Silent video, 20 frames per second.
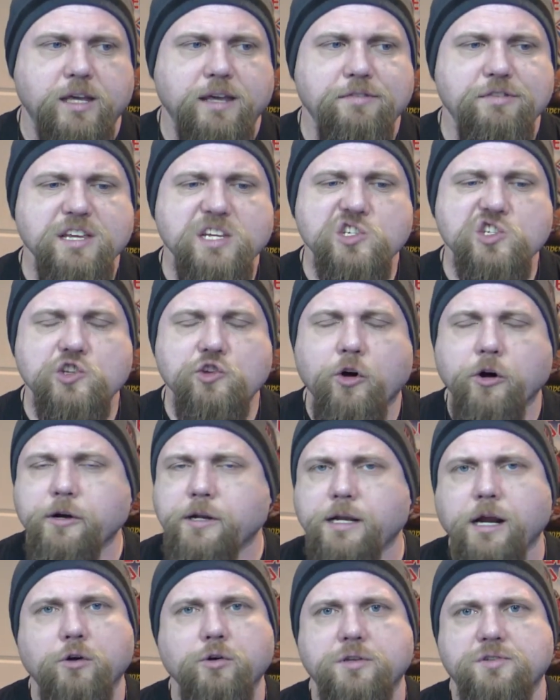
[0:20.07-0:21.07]
This
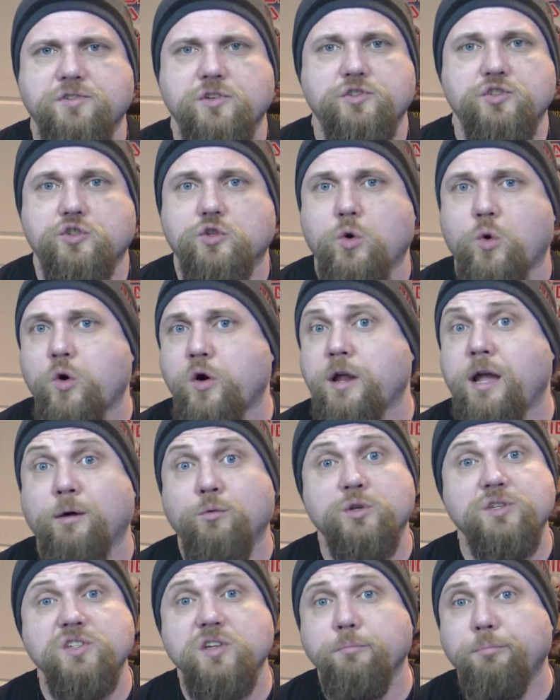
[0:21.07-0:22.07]
started out as a story. I
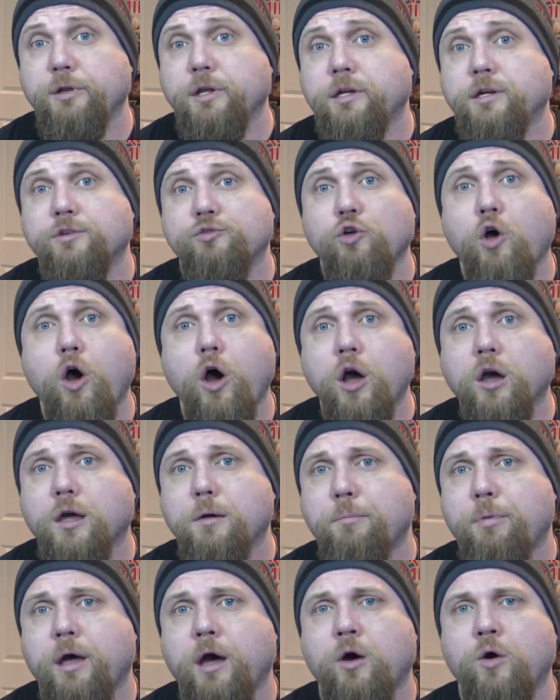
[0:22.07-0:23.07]
was simply going to talk
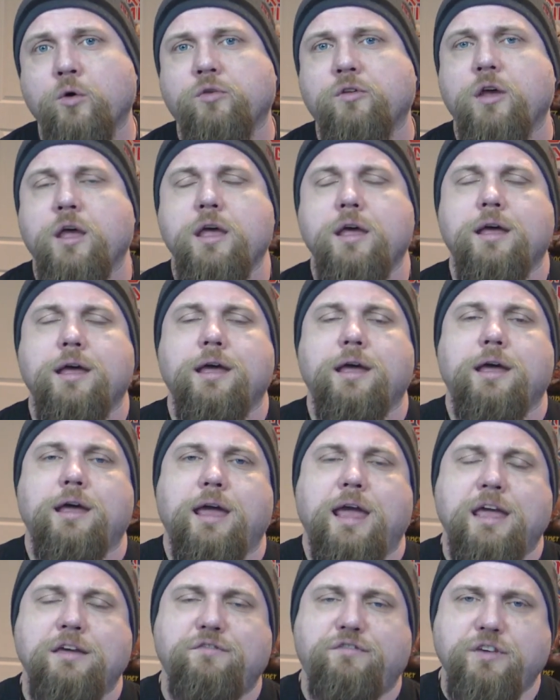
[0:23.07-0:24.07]
about
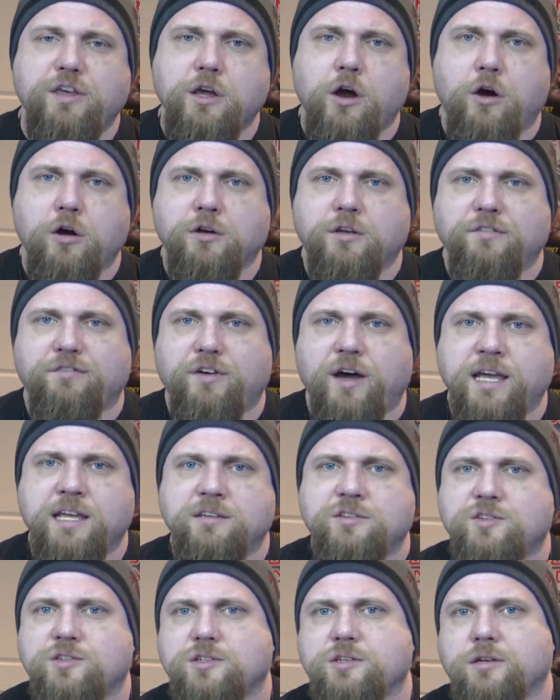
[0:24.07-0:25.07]
a VR
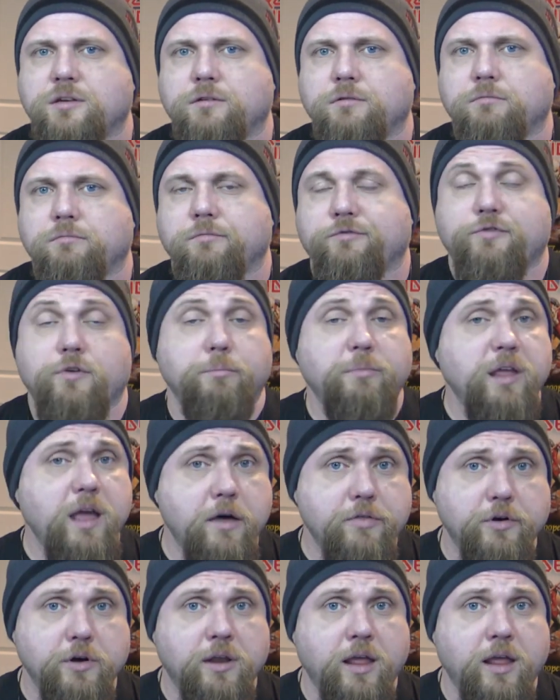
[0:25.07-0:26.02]
device from the other